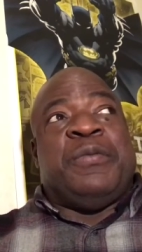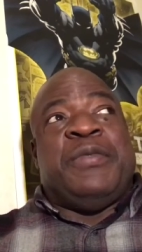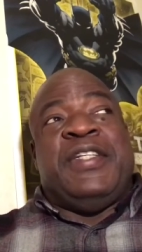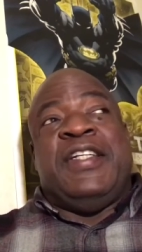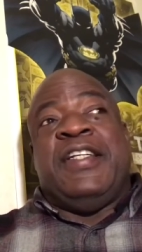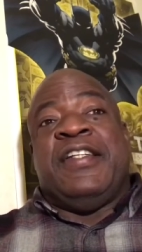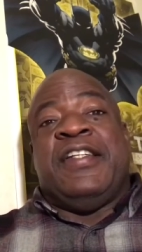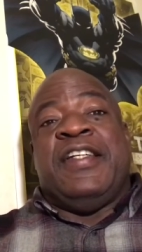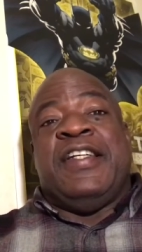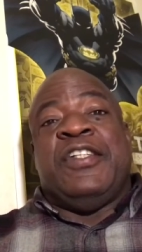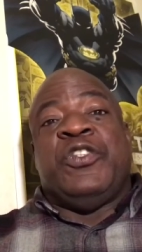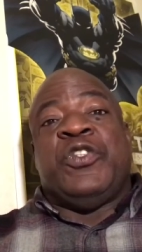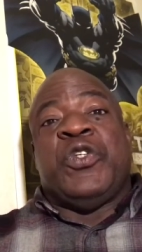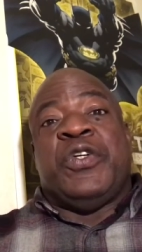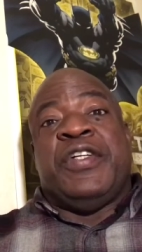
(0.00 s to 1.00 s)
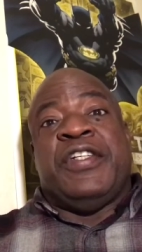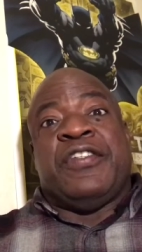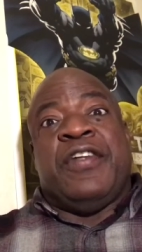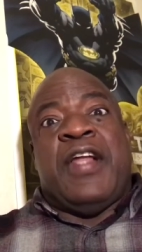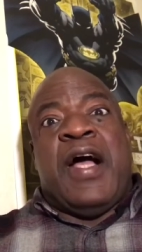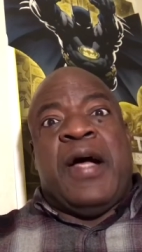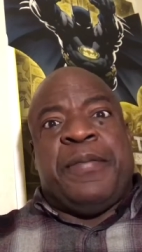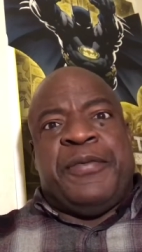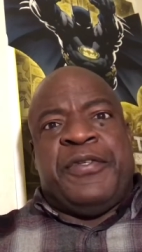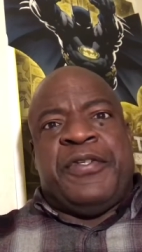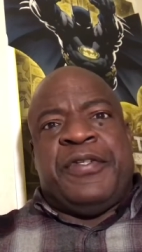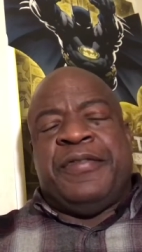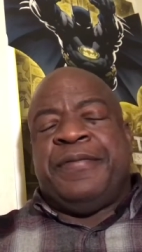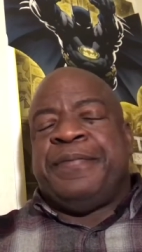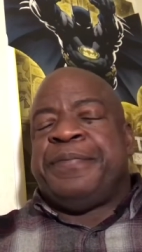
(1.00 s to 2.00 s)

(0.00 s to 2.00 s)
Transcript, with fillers: and eat, enjoy his lobster.